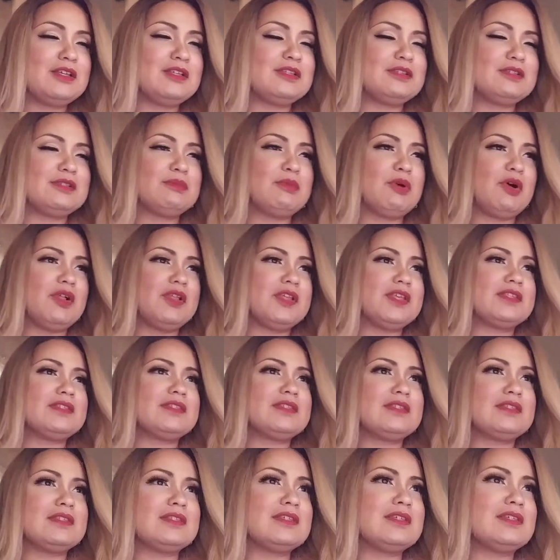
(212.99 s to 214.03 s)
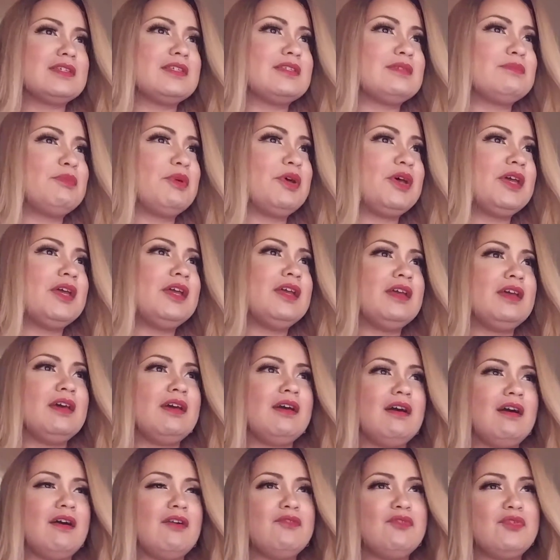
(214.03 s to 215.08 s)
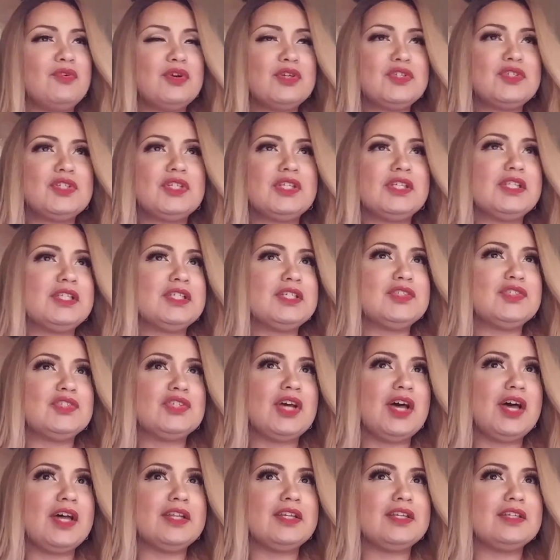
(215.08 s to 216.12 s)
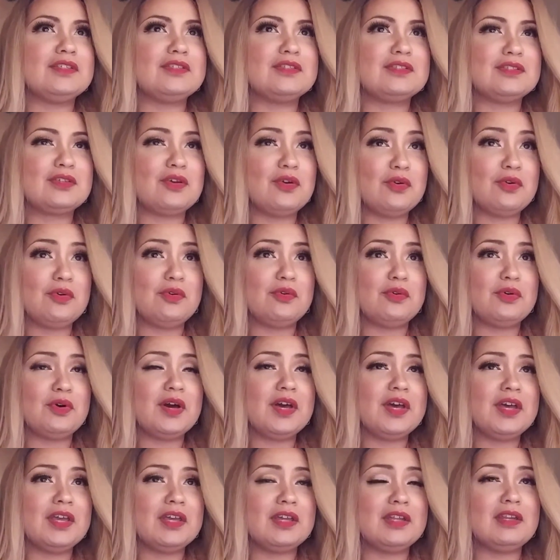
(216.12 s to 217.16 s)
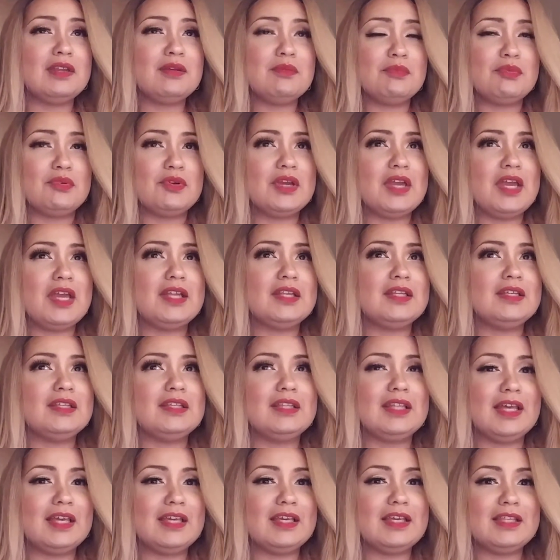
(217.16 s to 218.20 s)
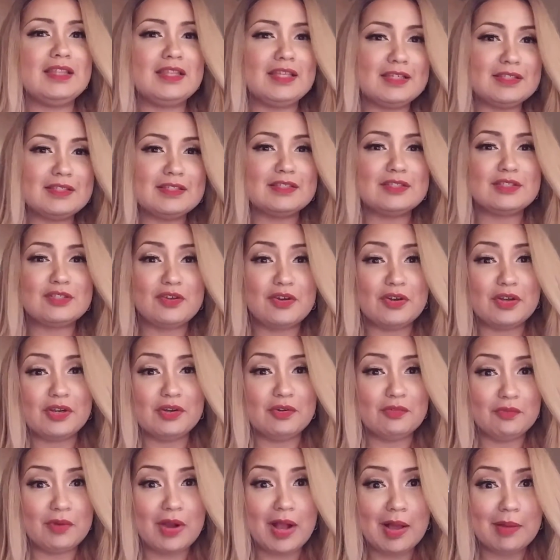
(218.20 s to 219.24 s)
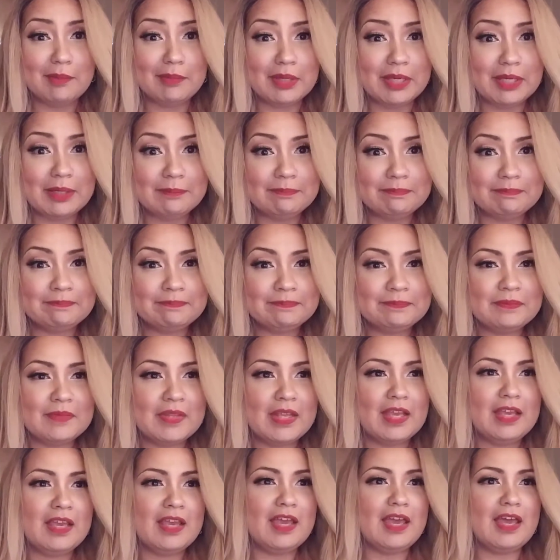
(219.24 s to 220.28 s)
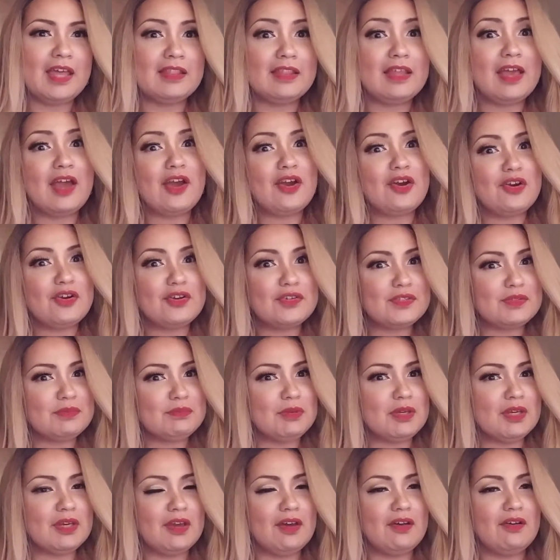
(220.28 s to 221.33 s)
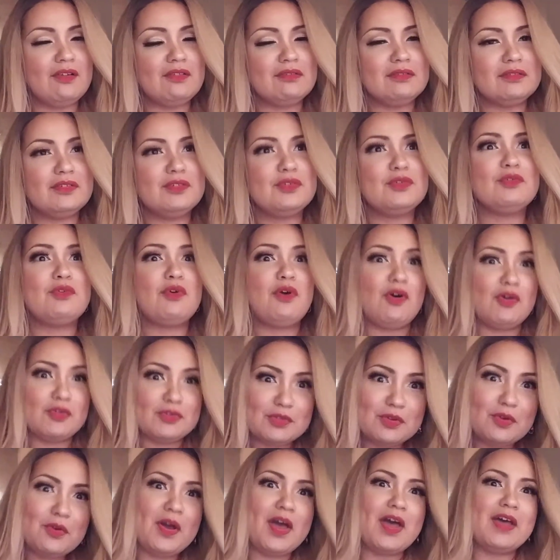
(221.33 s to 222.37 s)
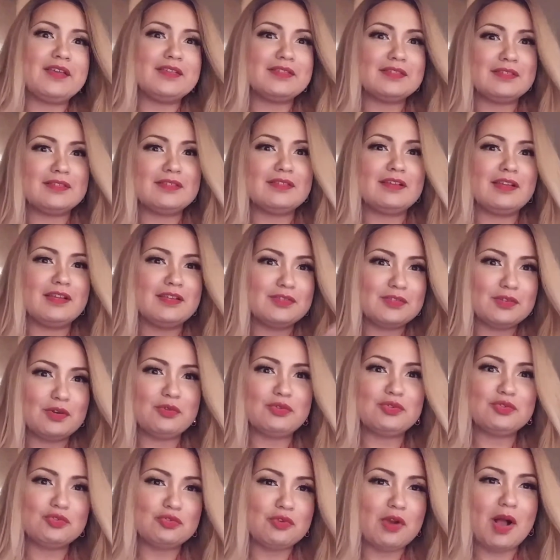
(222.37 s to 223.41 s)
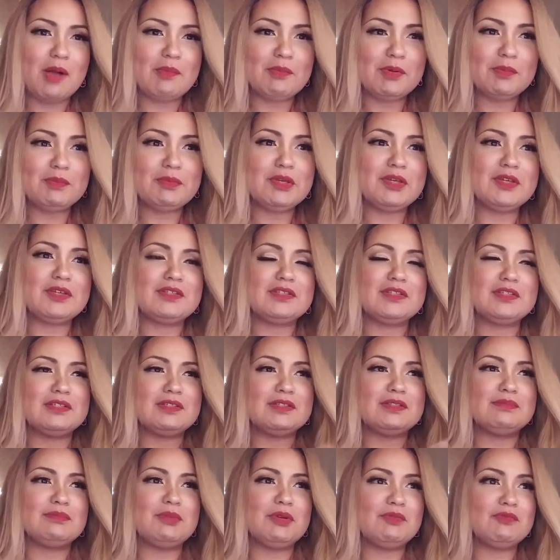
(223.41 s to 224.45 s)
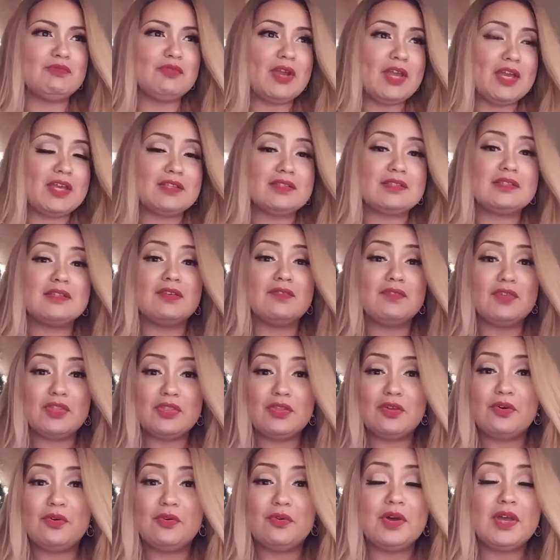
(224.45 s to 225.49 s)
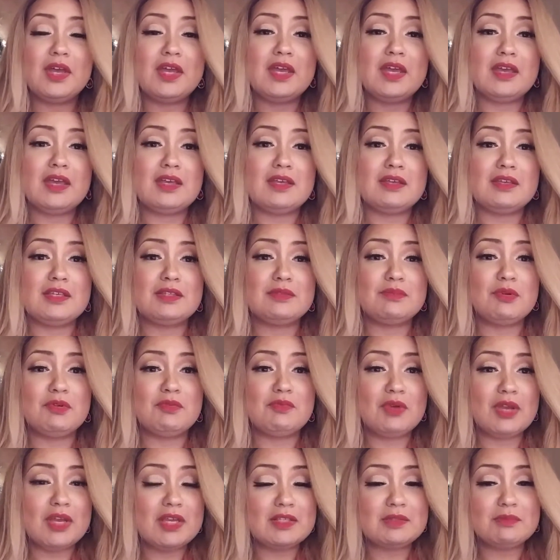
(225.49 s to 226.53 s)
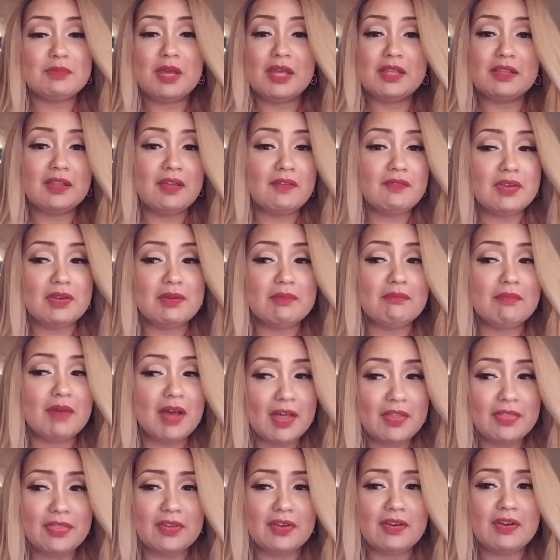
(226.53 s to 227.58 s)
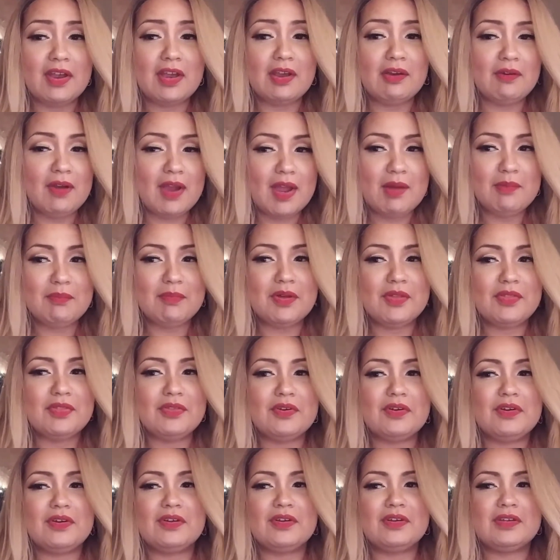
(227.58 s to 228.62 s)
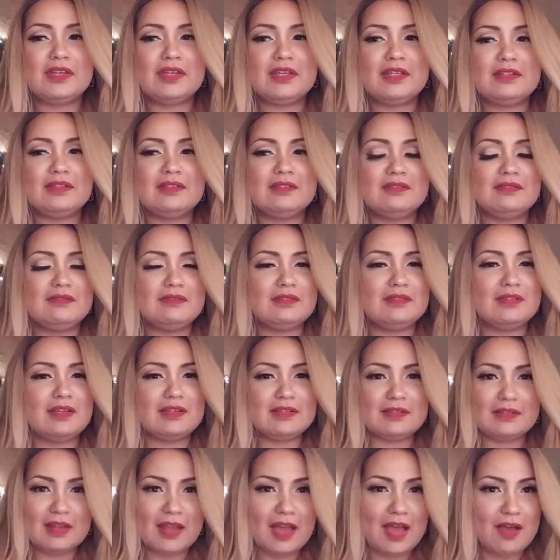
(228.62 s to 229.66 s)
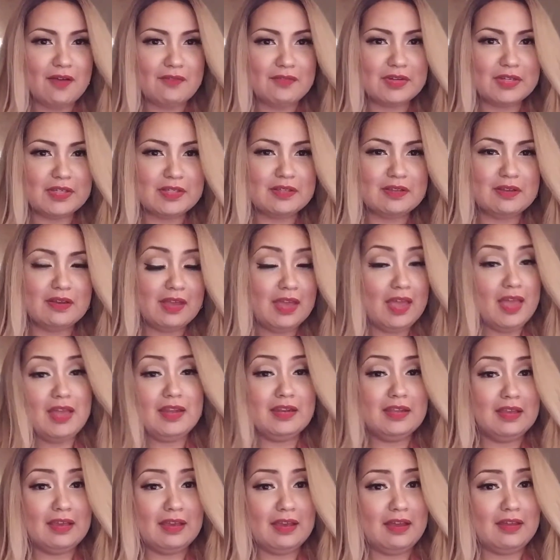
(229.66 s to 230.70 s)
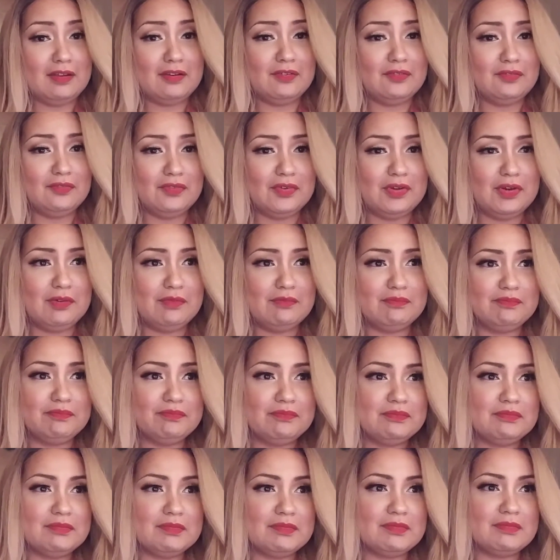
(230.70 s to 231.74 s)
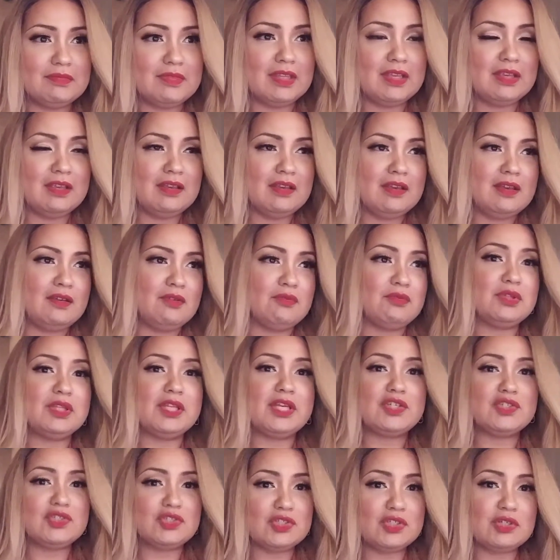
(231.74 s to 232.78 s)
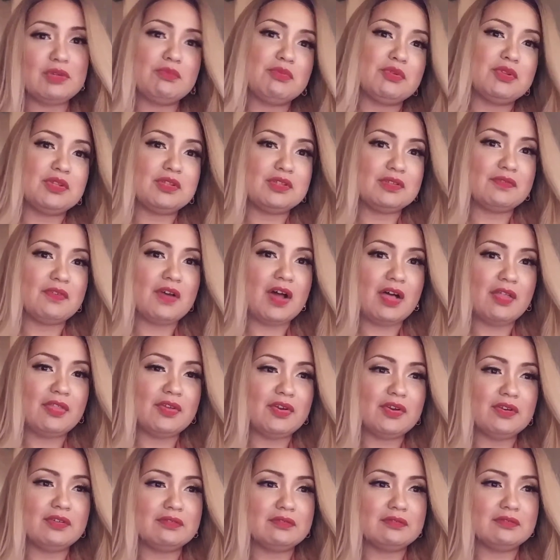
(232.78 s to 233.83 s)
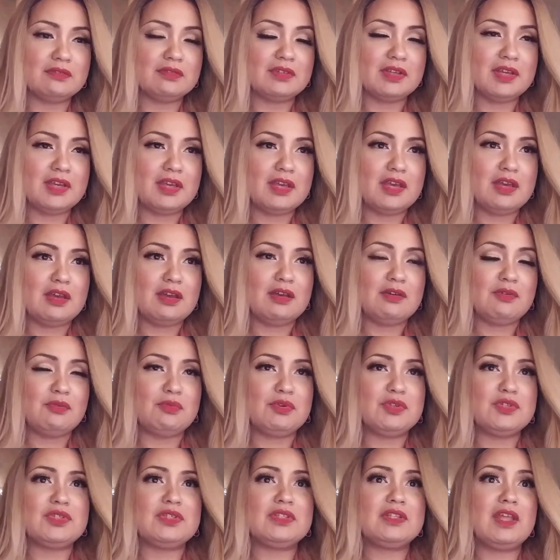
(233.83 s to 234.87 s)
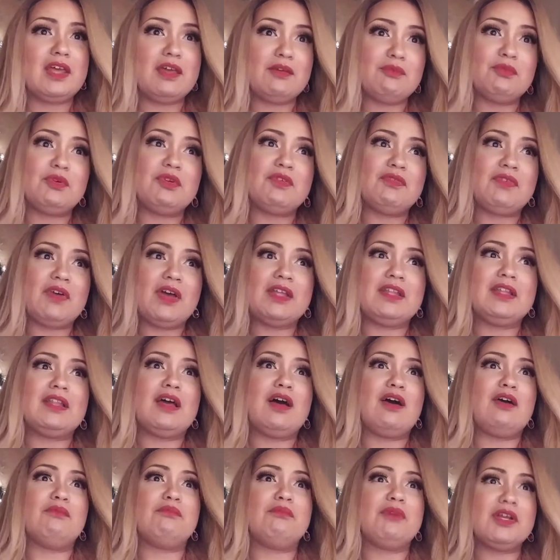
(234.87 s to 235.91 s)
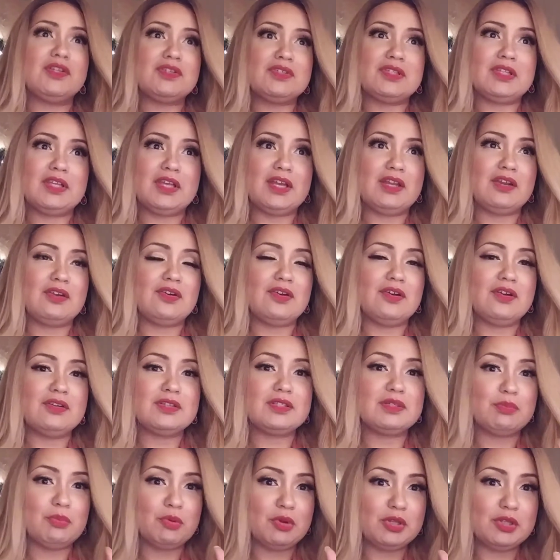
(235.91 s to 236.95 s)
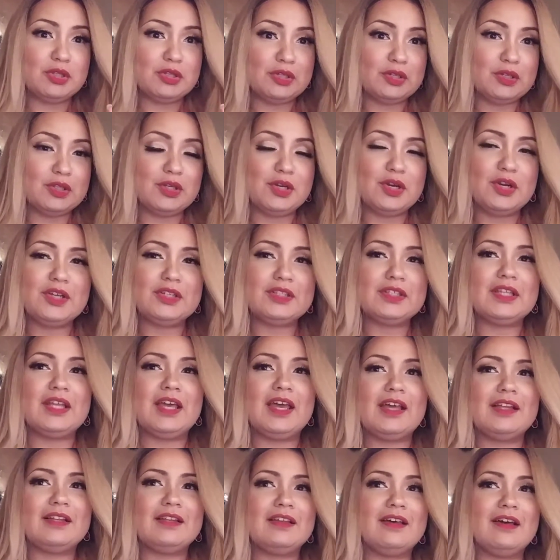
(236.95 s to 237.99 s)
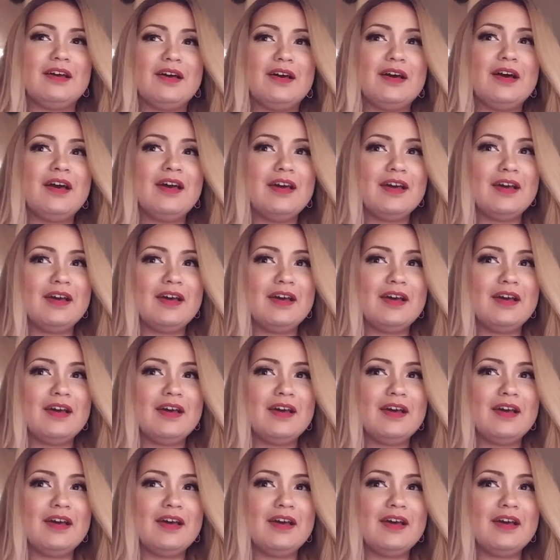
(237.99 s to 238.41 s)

small instances. But unfortunately, Johnny is so inebriated that he thinks he's talking to Robbie. And that hurts Miguel, who also has his own trauma because he's been raised, even though he's been raised by a loving mother and grandmother, he doesn't have any any kind of um, relationship with his father which then we find out much later spoiler alert that uh,